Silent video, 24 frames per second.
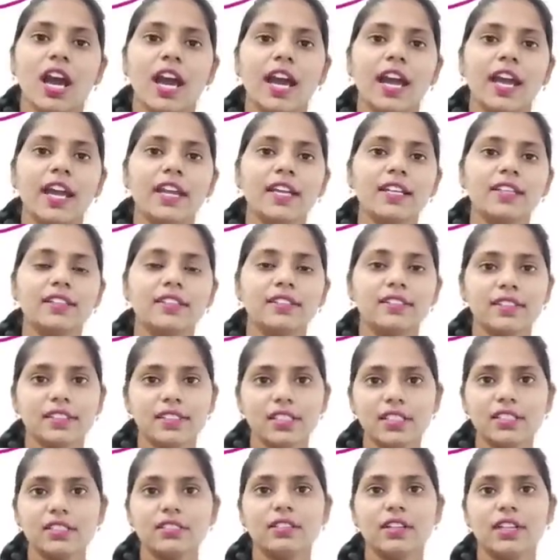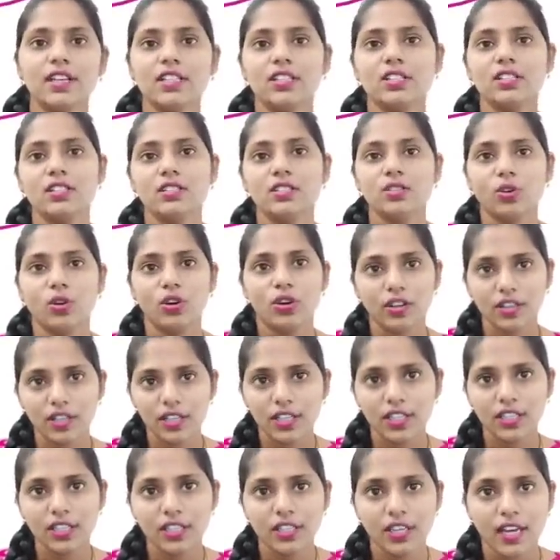and the registrations
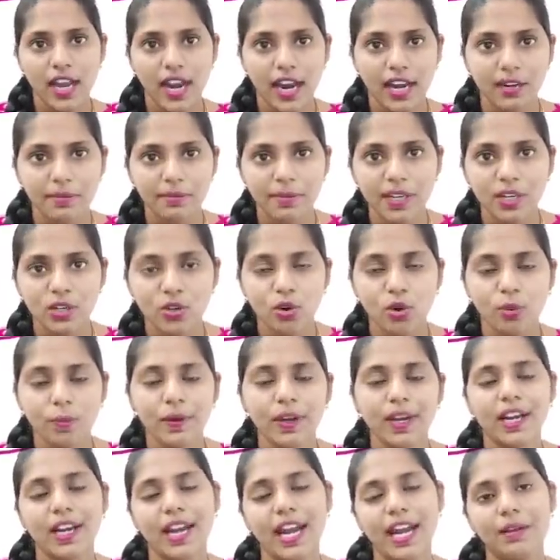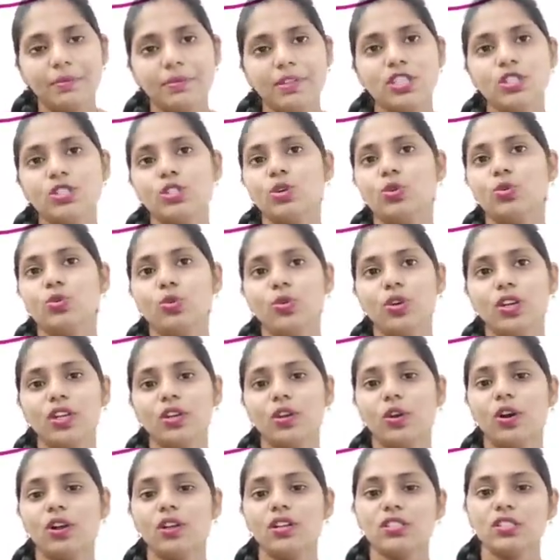already had been open and admissions are
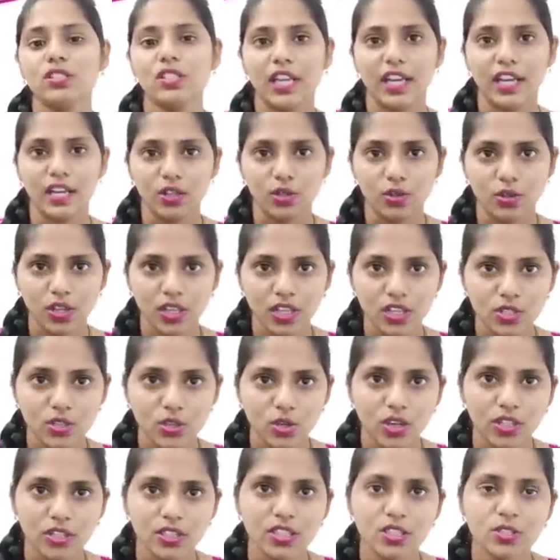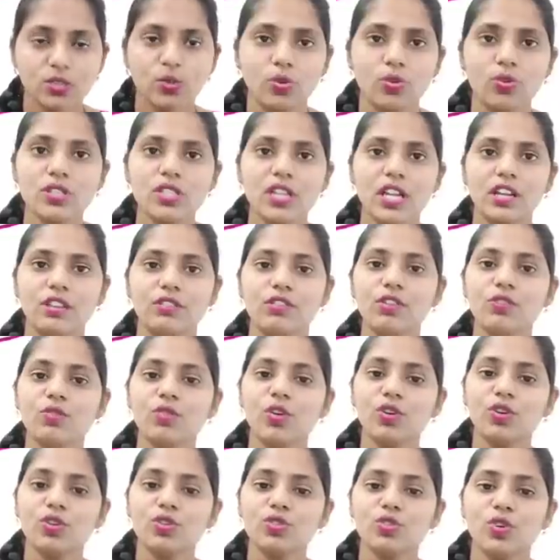going on and you can join this course and if you
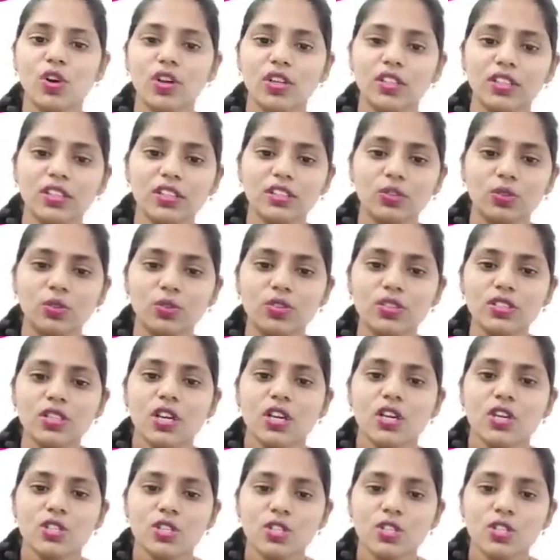want to join this course